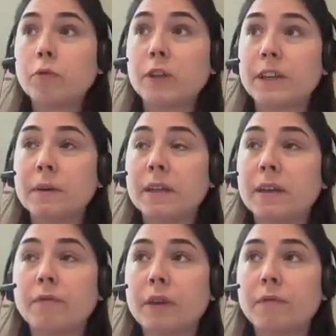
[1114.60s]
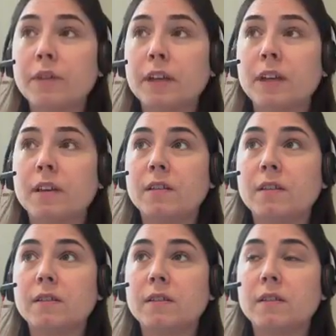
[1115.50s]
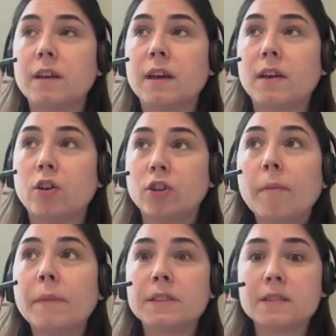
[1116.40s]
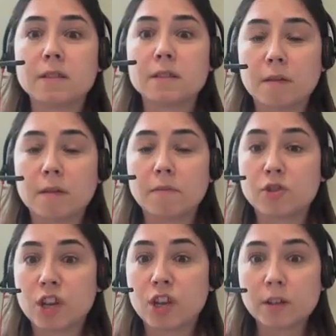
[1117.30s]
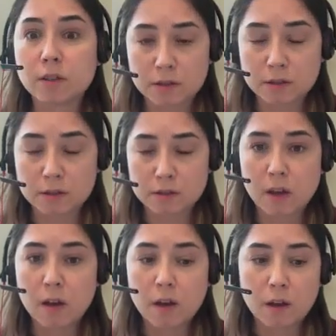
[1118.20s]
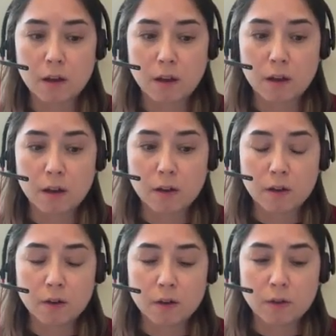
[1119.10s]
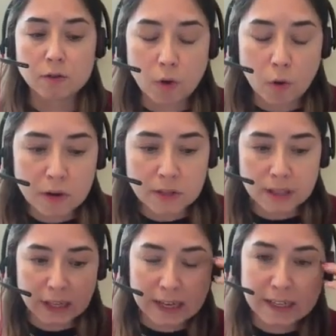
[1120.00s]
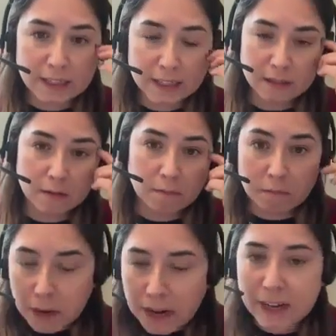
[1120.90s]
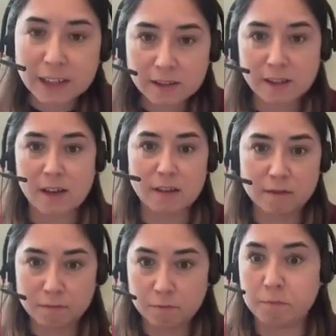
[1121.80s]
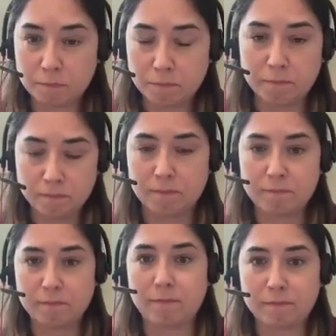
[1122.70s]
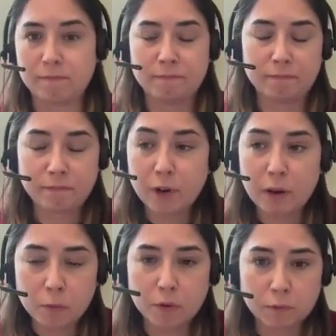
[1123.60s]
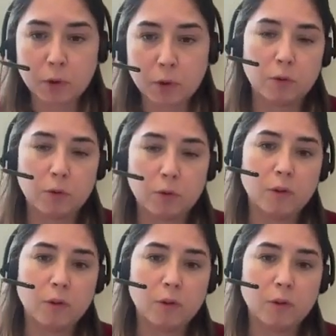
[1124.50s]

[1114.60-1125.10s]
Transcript: hopefully. I mean, if the economic system changes towards a less marketized framework view,